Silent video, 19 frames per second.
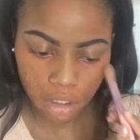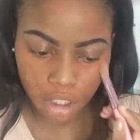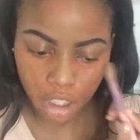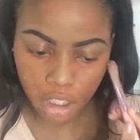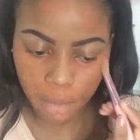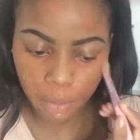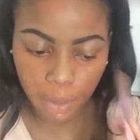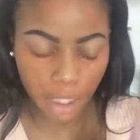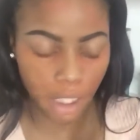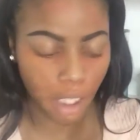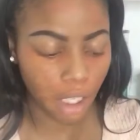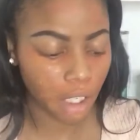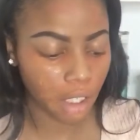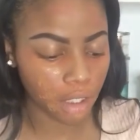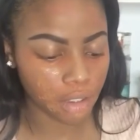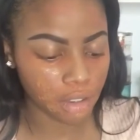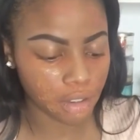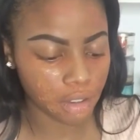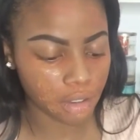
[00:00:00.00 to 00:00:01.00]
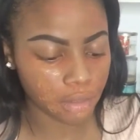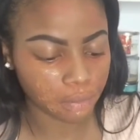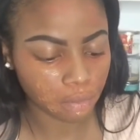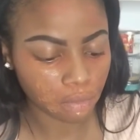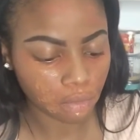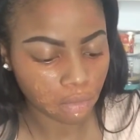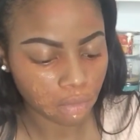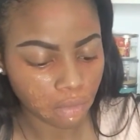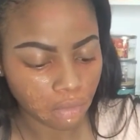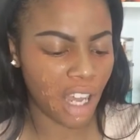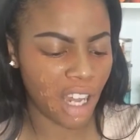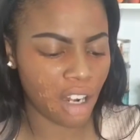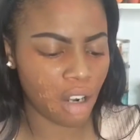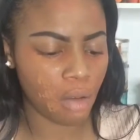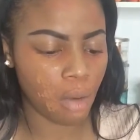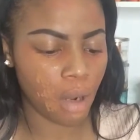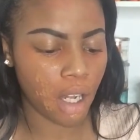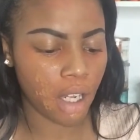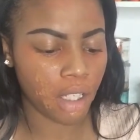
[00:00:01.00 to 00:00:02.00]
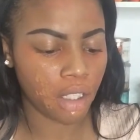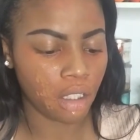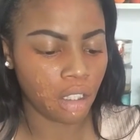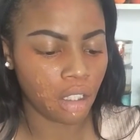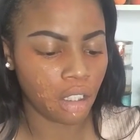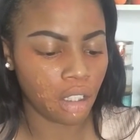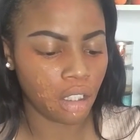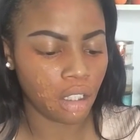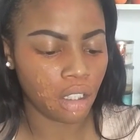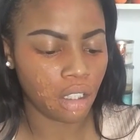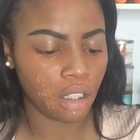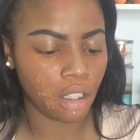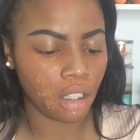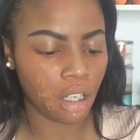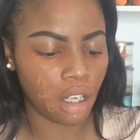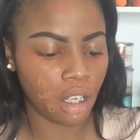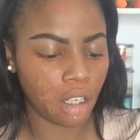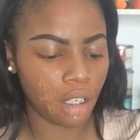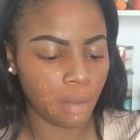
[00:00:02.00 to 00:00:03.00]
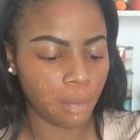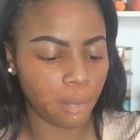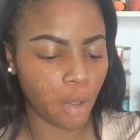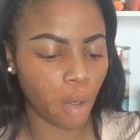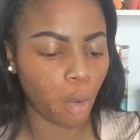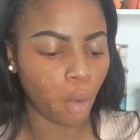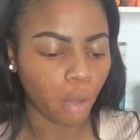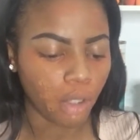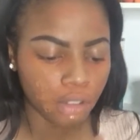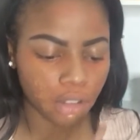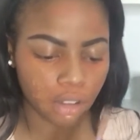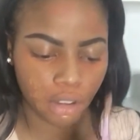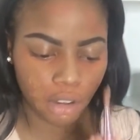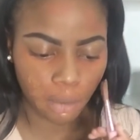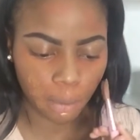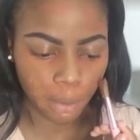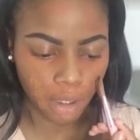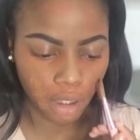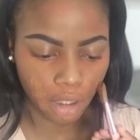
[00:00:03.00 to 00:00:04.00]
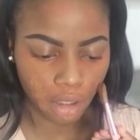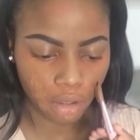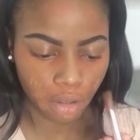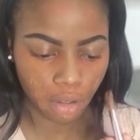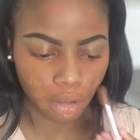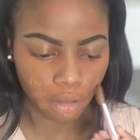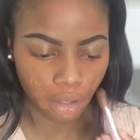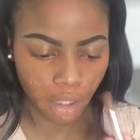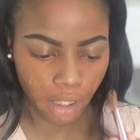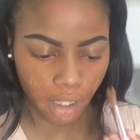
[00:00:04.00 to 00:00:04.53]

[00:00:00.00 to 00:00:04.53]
just because I don't want the orange to peek through.